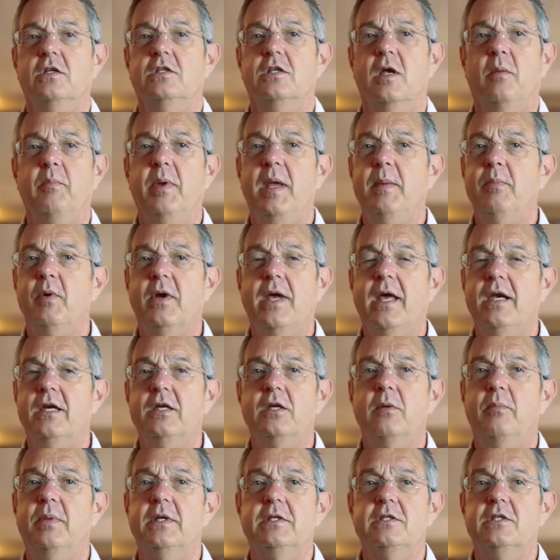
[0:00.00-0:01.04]
Some people get
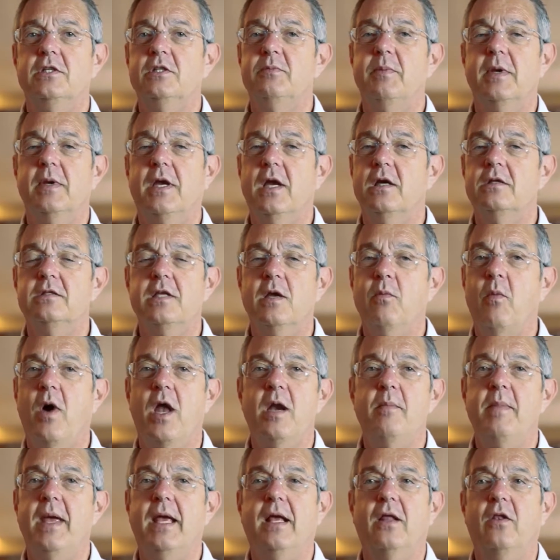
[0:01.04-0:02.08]
into business because they wanted
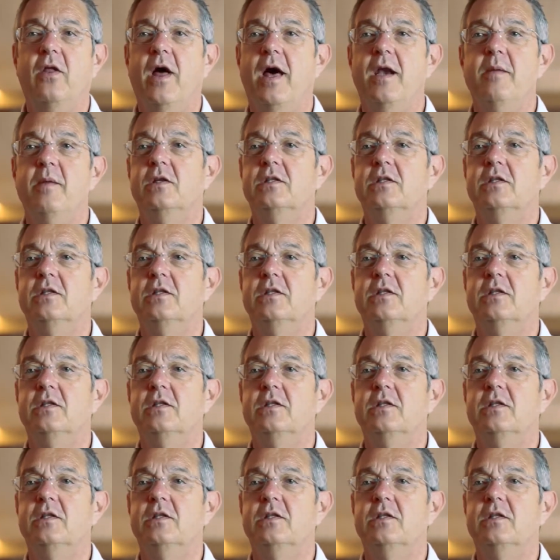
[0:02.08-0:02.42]
the money.